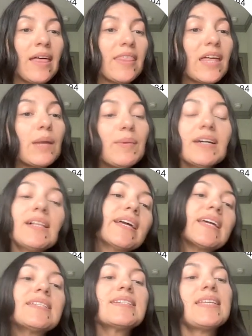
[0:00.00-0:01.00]
Then I'm going to
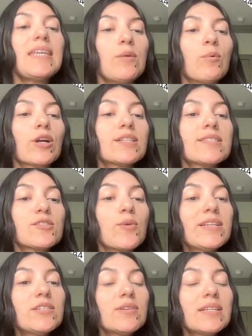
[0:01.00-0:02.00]
click into keywords. So
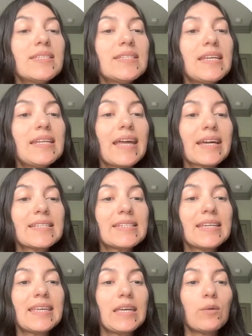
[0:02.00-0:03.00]
as you can see, next
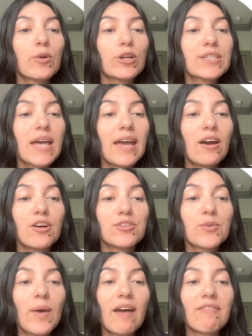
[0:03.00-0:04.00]
to keywords, I
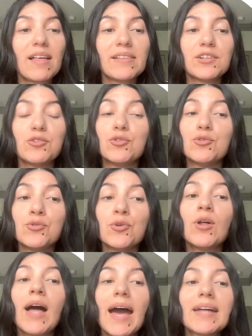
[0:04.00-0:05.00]
also have that little
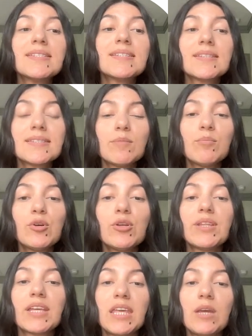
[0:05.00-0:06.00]
Google Ads symbol.
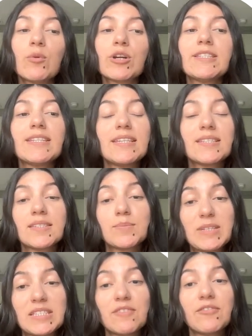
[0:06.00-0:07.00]
The keywords is
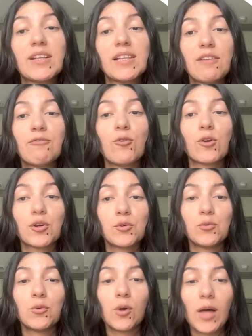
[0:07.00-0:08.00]
specifically for
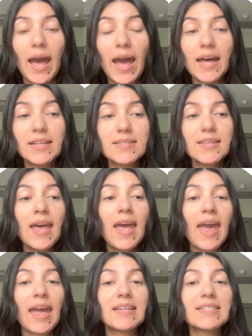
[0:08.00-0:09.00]
Google Ads.
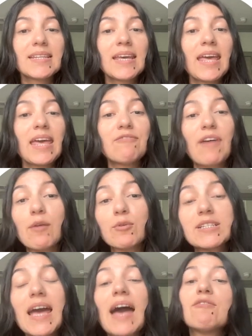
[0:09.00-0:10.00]
And if I
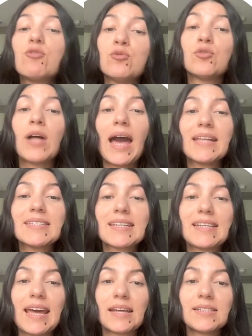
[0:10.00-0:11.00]
were to have Google Ads
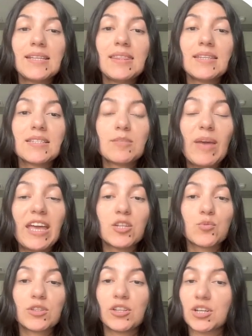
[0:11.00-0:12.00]
connected, this
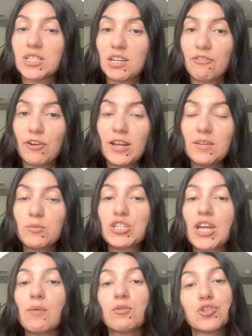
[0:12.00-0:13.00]
page would look different,
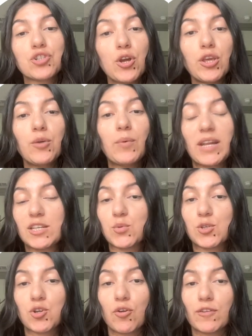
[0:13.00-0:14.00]
which I will show you when I
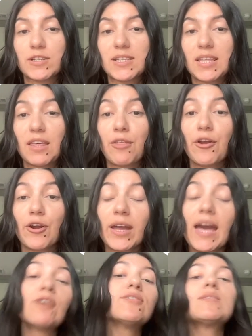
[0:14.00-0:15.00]
switch over to the other
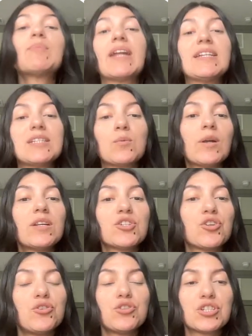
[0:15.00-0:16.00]
accounts. But I did want to
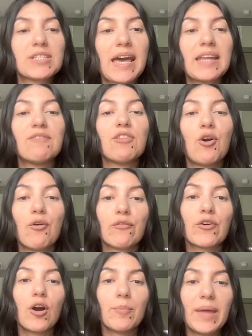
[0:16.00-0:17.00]
show you just kind of the
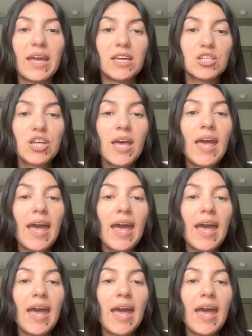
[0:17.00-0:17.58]
overall page.